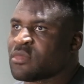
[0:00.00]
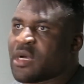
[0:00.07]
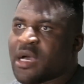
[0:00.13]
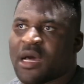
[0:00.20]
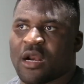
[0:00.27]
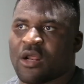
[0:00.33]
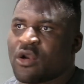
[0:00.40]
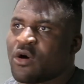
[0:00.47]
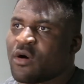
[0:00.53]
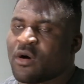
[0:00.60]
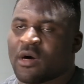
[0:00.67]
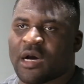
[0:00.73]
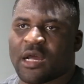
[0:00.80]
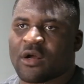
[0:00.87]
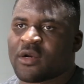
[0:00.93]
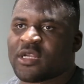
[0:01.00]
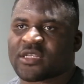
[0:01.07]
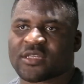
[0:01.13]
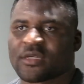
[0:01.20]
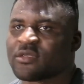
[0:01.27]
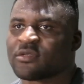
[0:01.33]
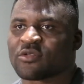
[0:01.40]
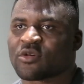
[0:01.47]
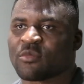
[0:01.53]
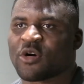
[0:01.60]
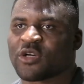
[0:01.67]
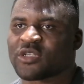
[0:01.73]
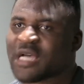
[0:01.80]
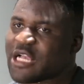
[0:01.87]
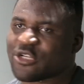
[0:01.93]
I don't know. I don't listen too
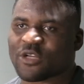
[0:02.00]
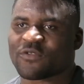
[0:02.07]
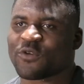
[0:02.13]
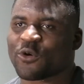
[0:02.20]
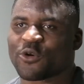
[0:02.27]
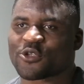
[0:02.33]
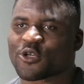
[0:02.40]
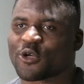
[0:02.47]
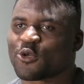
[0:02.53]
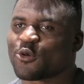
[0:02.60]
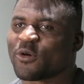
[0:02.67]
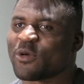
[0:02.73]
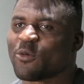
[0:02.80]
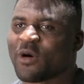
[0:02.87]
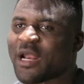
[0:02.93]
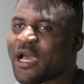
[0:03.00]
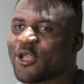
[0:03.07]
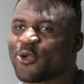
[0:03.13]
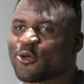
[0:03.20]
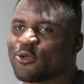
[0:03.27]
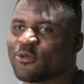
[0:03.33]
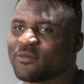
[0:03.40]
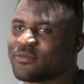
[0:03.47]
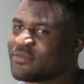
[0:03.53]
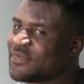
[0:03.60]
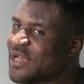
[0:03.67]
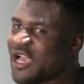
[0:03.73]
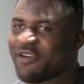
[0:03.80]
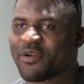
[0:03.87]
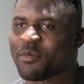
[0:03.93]
much. I just focus on doing what I do.
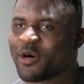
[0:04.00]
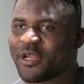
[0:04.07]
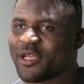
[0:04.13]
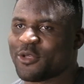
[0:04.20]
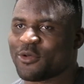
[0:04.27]
Everybody